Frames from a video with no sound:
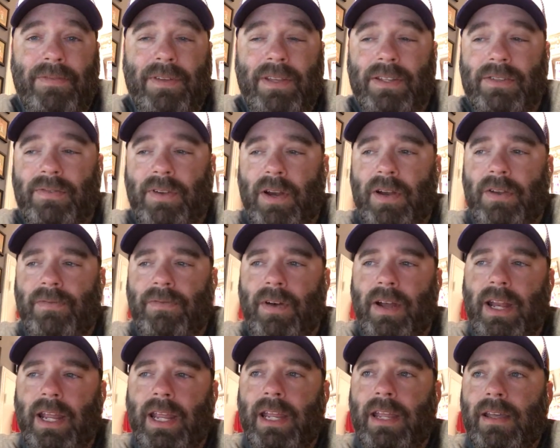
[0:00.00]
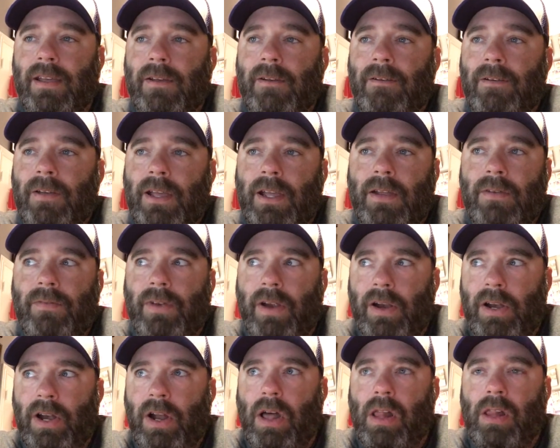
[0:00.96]
He's very funny,
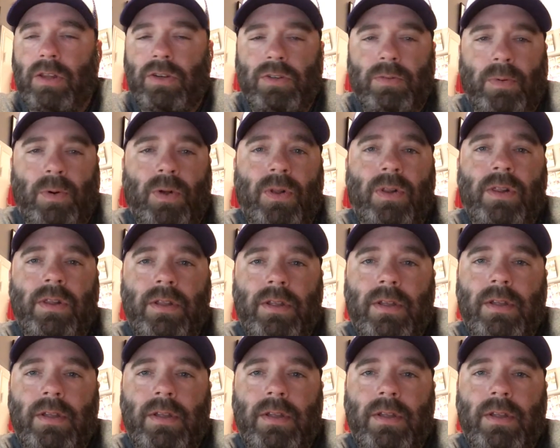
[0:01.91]
very knowledgeable.